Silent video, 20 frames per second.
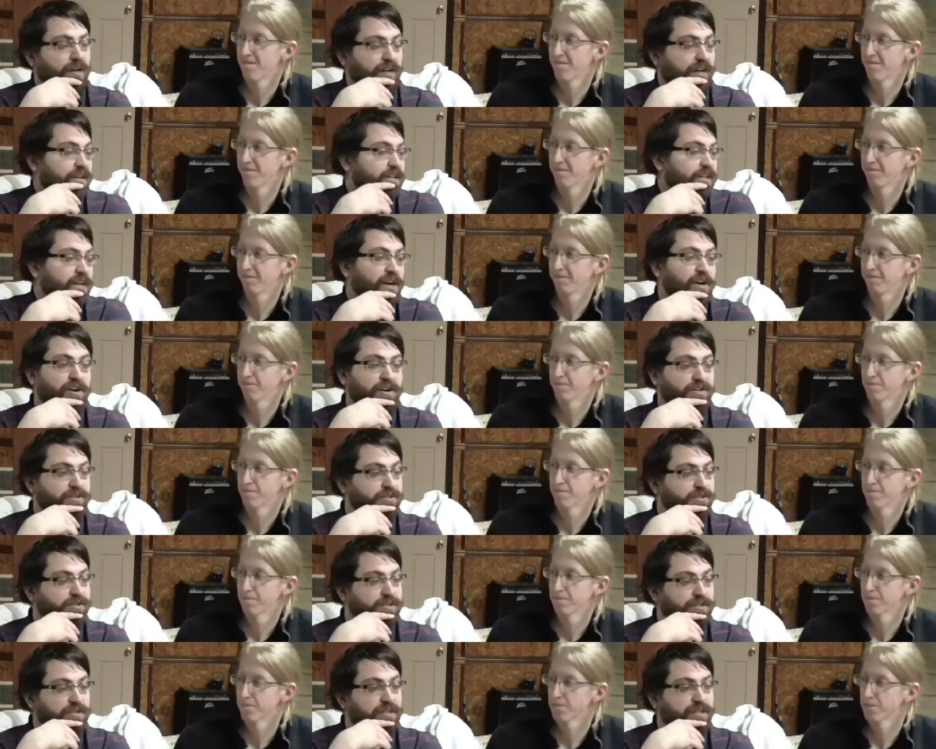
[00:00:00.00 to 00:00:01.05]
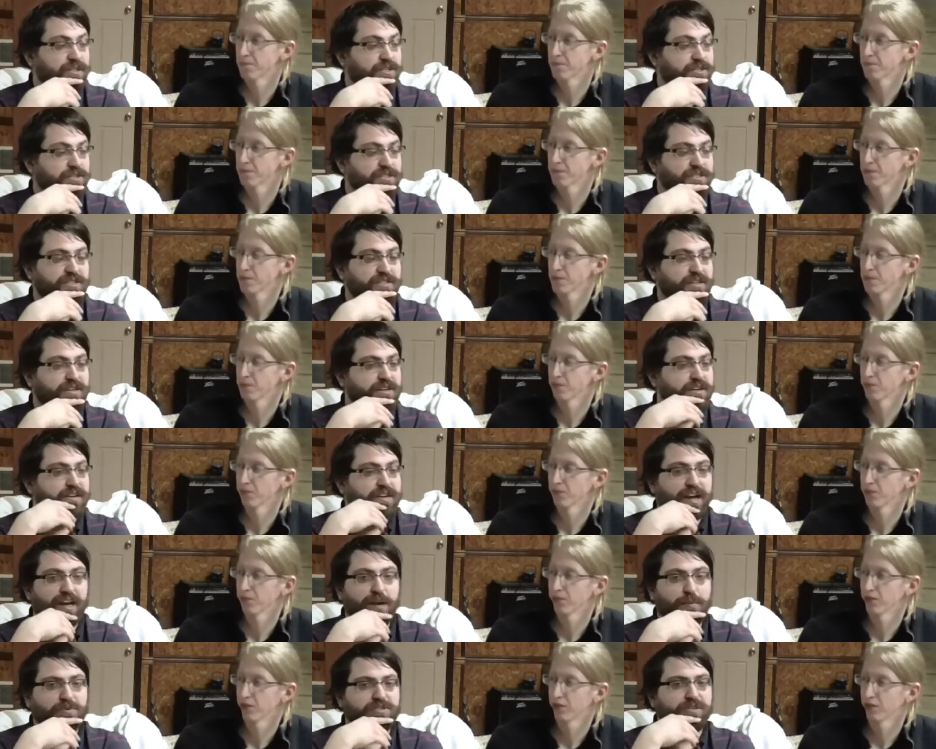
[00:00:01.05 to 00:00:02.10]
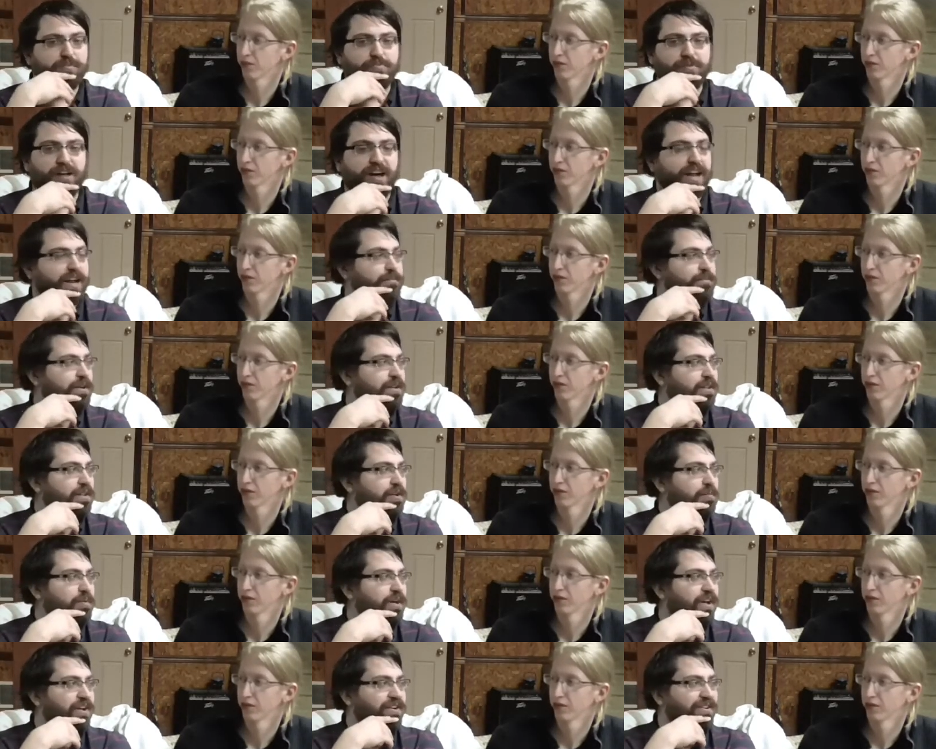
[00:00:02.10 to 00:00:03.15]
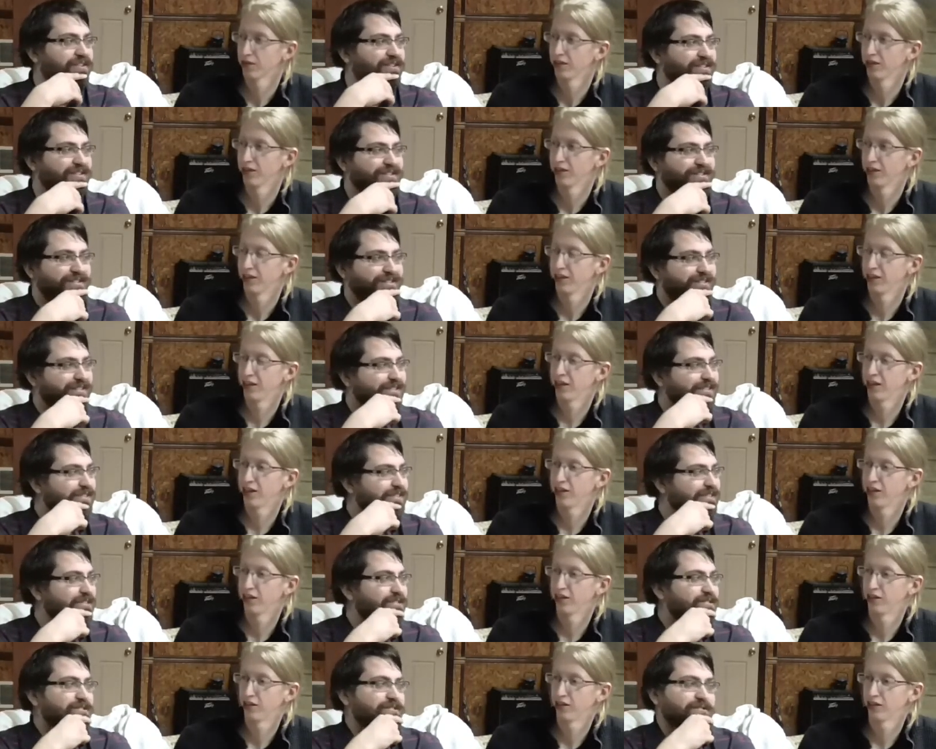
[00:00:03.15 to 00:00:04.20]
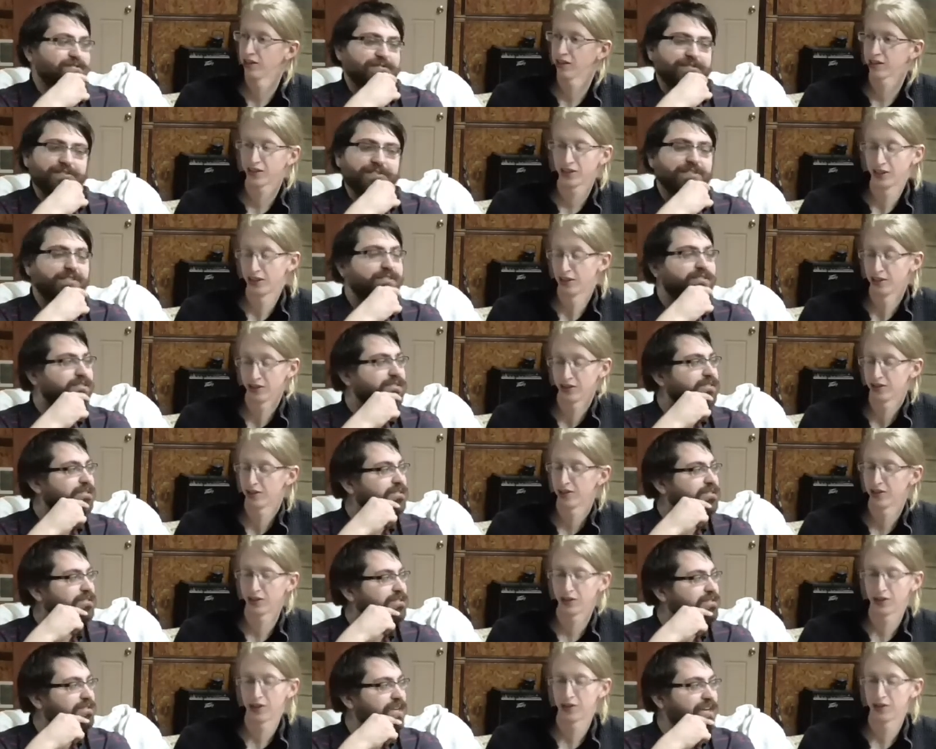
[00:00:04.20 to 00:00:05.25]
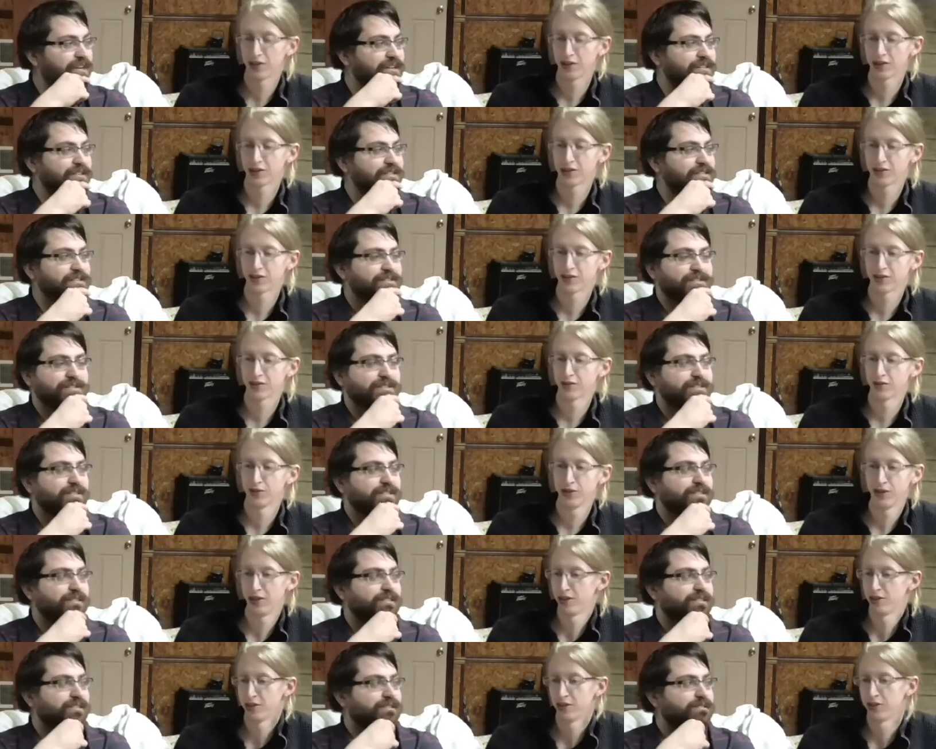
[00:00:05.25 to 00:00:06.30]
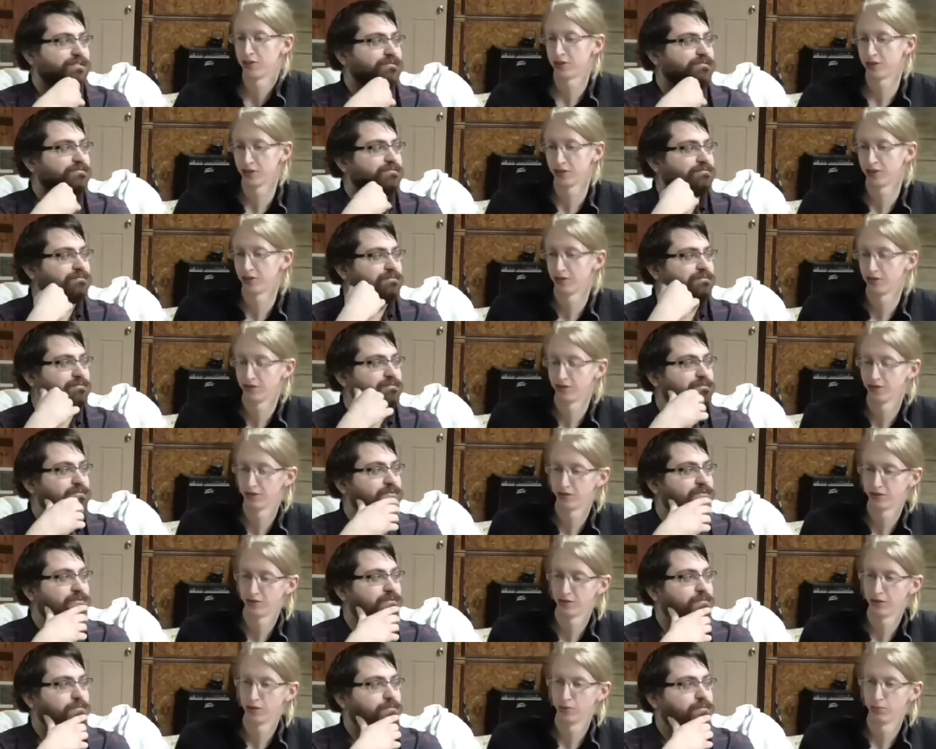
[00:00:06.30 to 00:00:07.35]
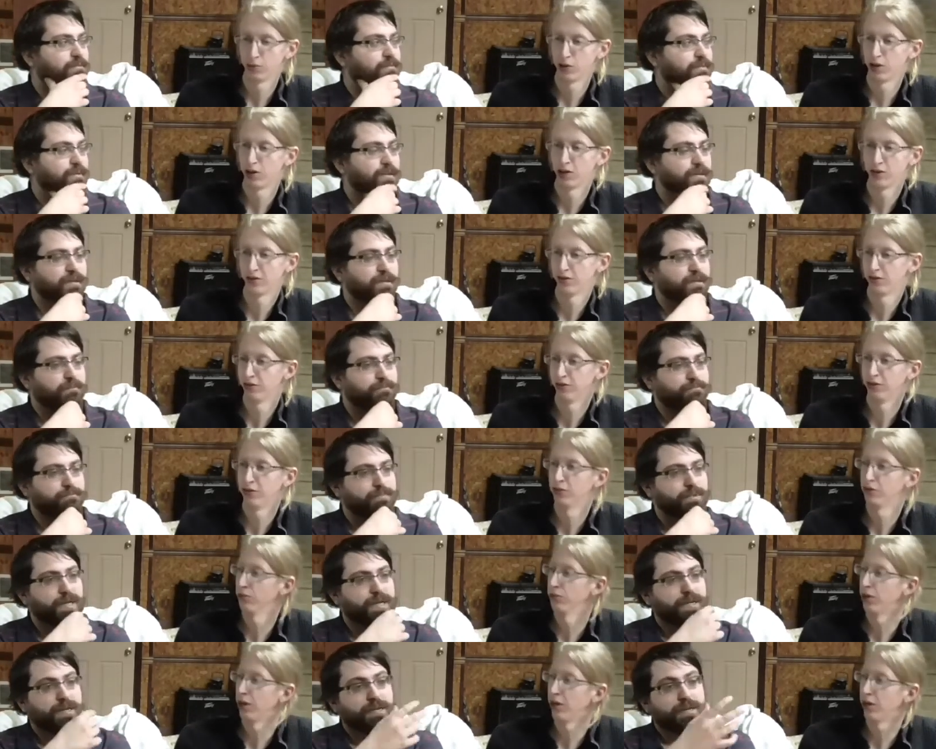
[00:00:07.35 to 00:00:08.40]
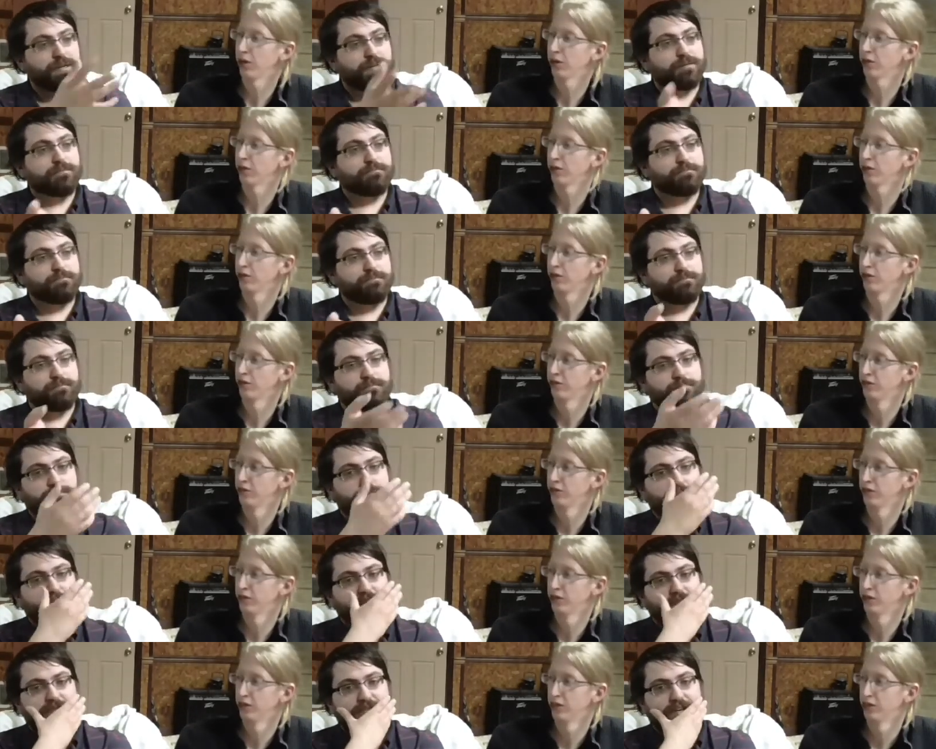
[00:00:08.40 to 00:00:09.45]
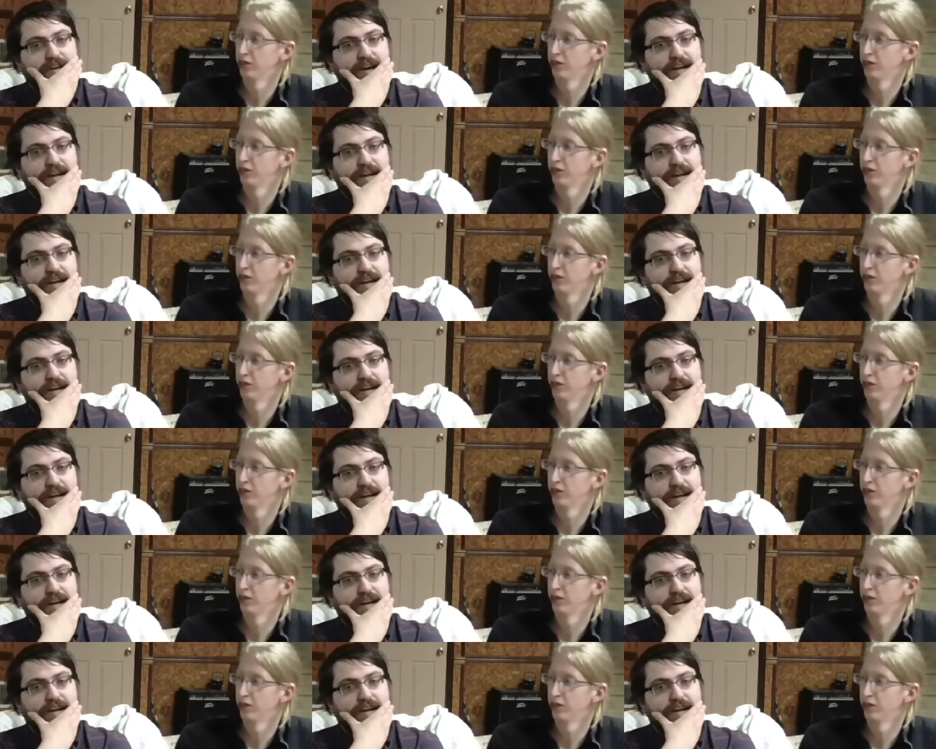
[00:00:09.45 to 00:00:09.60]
Speaker 1: I like the characters. Uh, just kind of wish the plot had been a little better.
Speaker 2: Yeah, I think yeah, I think I yeah. think that's right. It's just the plot and the writing and.
Speaker 1: But uh,